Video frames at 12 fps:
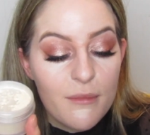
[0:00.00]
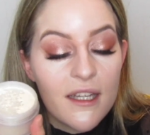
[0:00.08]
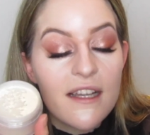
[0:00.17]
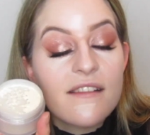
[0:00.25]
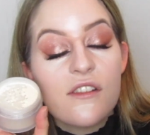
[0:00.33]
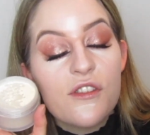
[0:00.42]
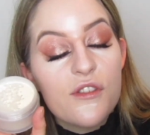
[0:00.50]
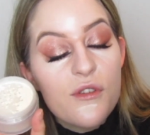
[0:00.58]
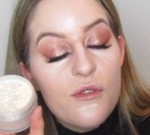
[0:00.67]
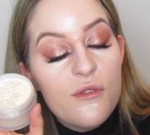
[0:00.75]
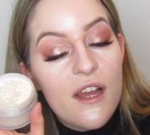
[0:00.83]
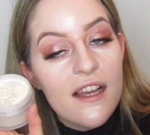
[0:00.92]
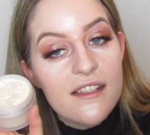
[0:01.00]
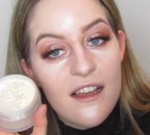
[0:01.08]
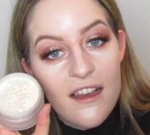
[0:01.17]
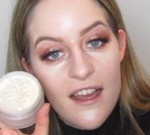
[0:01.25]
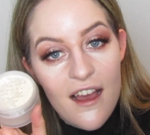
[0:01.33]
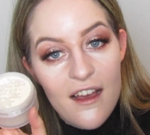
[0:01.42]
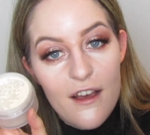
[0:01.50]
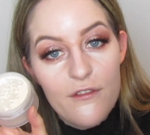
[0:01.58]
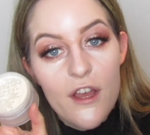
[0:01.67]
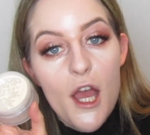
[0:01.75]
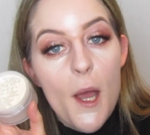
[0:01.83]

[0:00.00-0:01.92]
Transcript: because as soon as I have